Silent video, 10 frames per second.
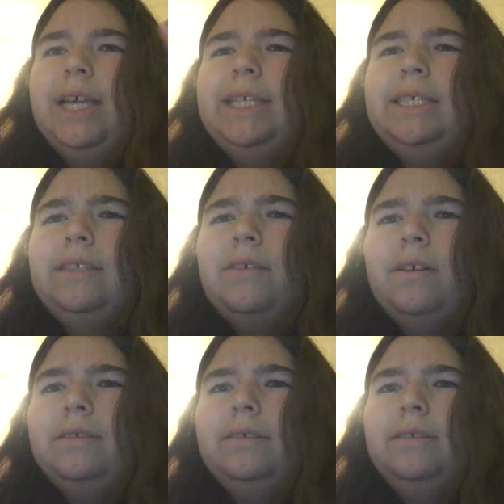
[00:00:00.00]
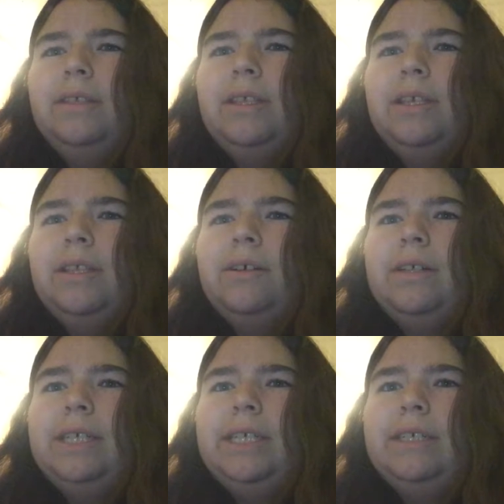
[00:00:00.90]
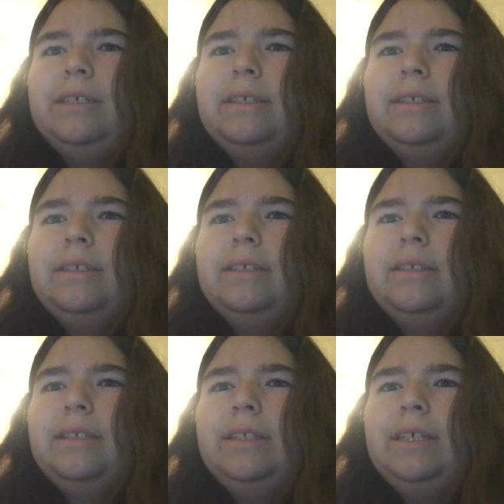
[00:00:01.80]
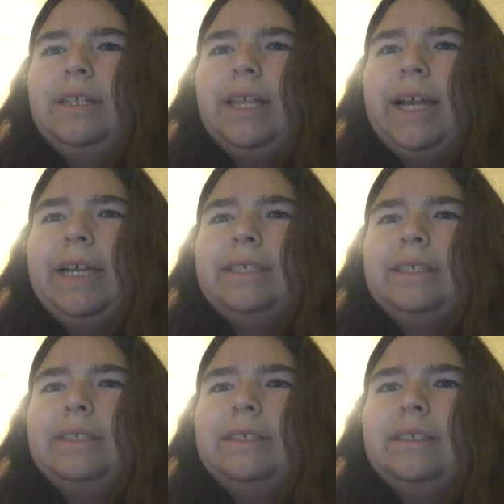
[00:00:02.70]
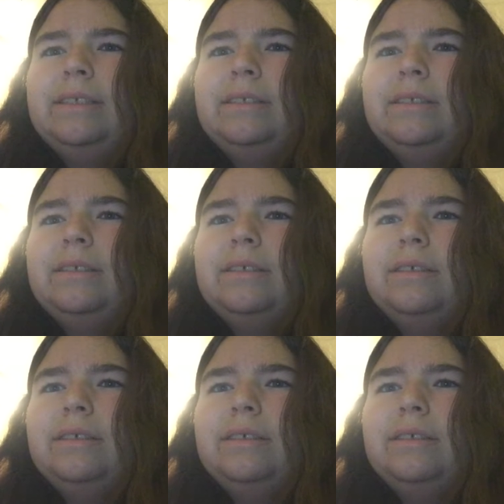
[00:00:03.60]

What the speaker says: I guess they're calling it Glass